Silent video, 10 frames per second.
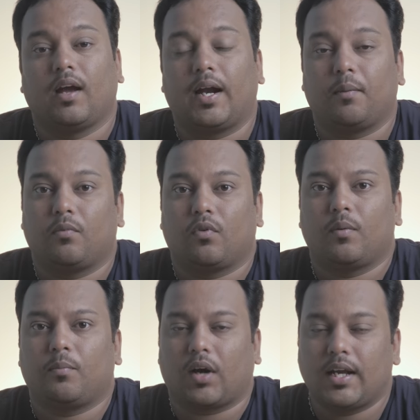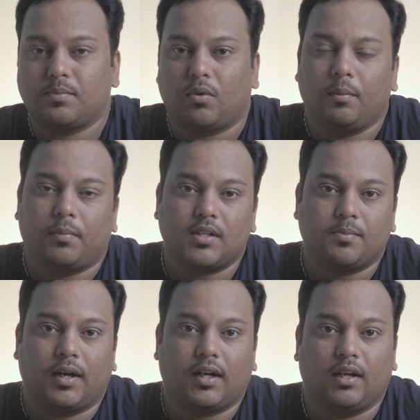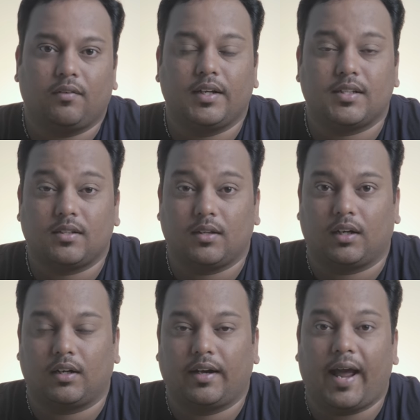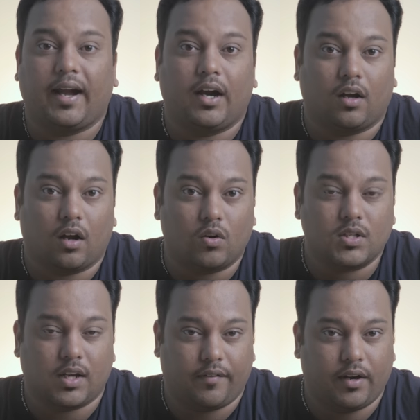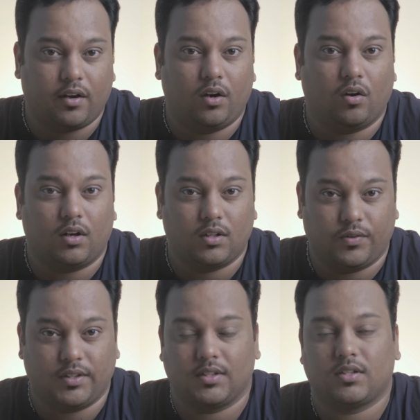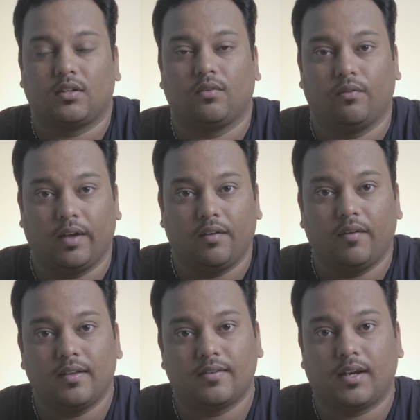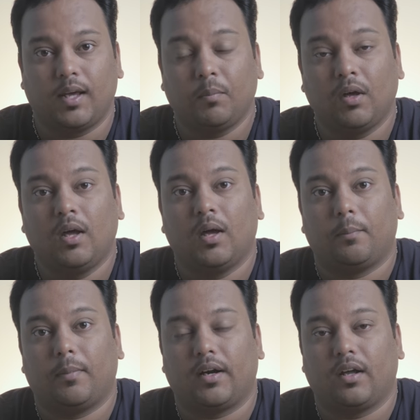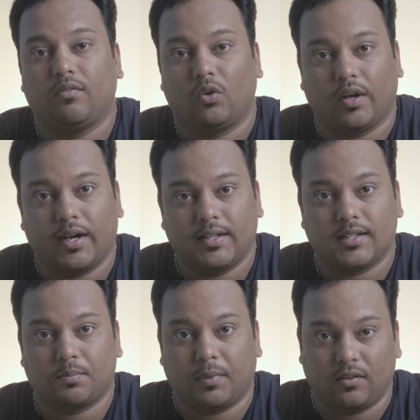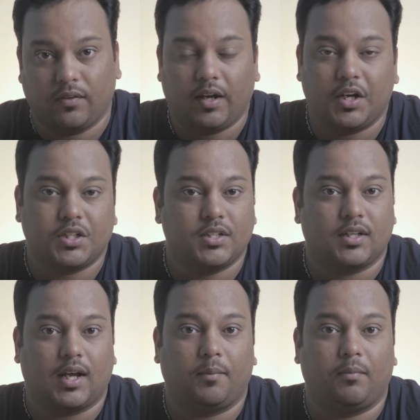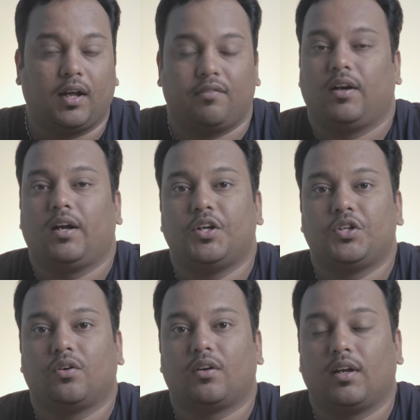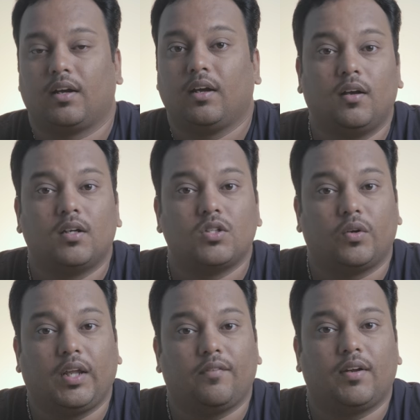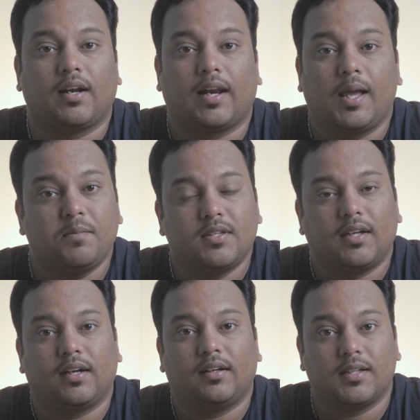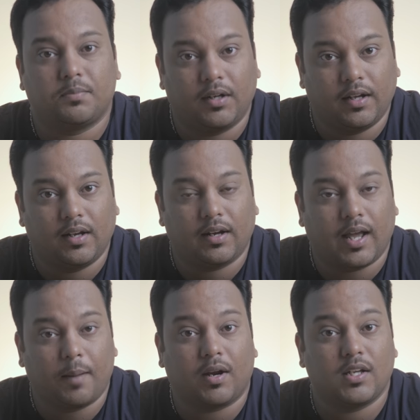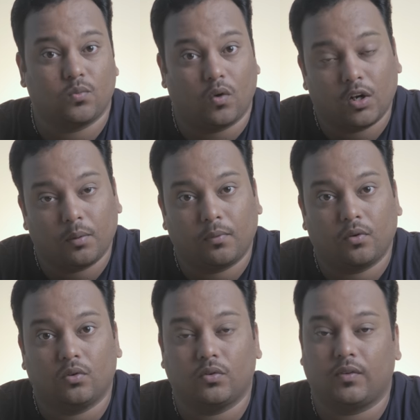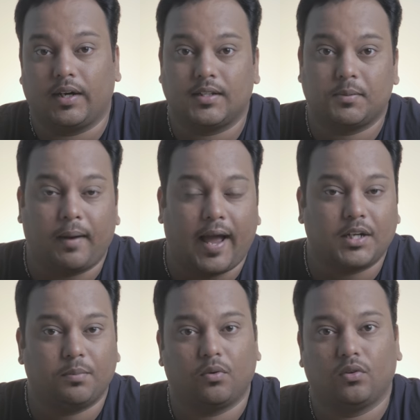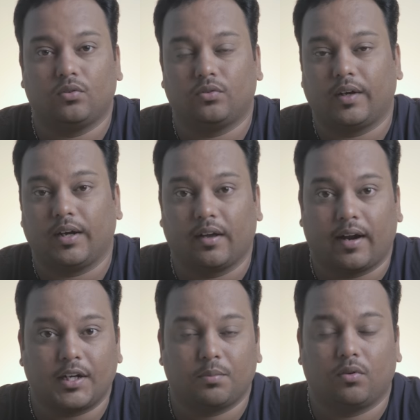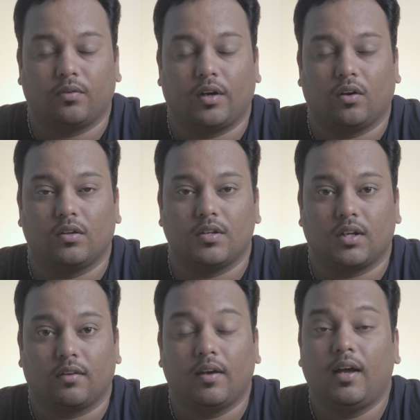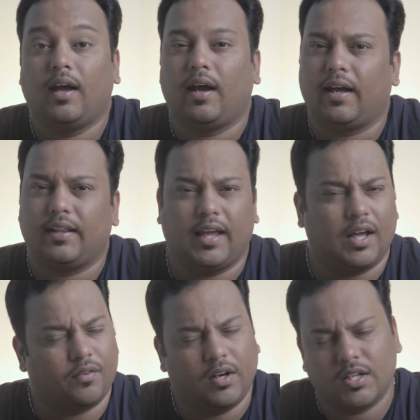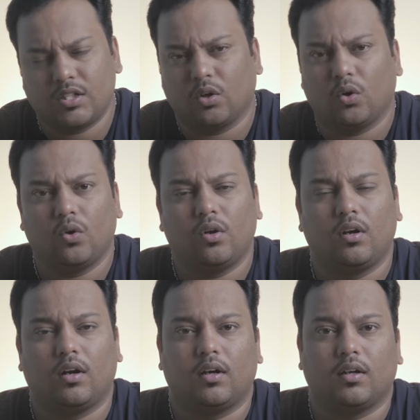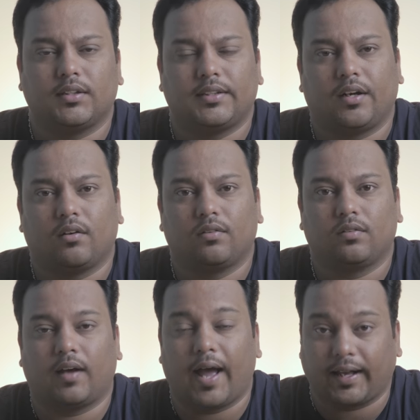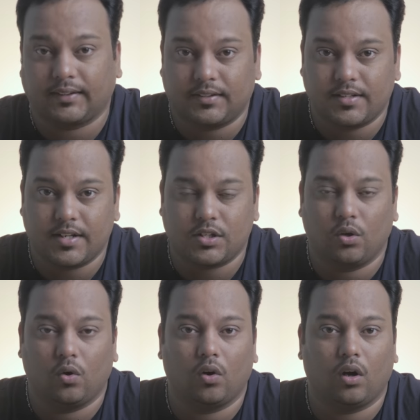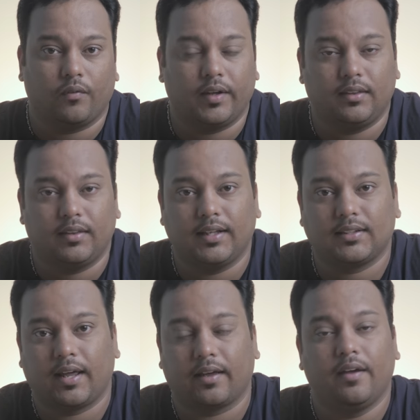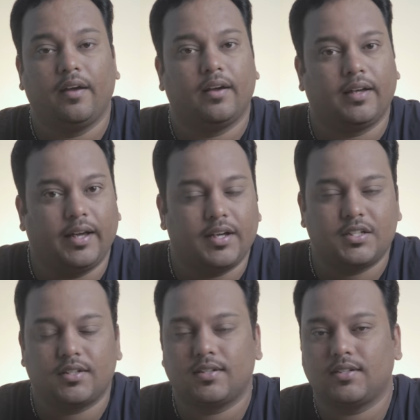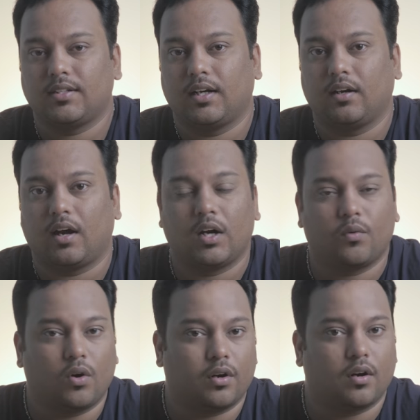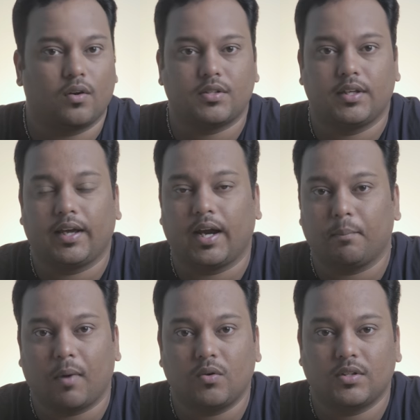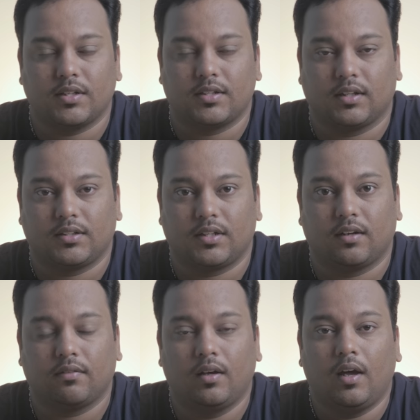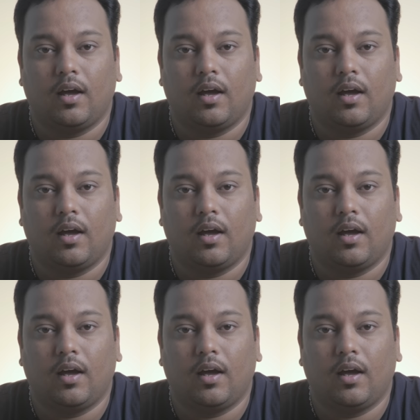At from a price point perspective, it's uh, tagged at around seven hundred dollars, which is very very steep, but if you look at the specifications, I'm definitely sure that Sony even claims that this particular camera is waterproof and splash proof and crash proof and all those stuff. Uh, they have released a whole uh, set of accessories to go along with things like cages and underwater housing and mounts and such stuff.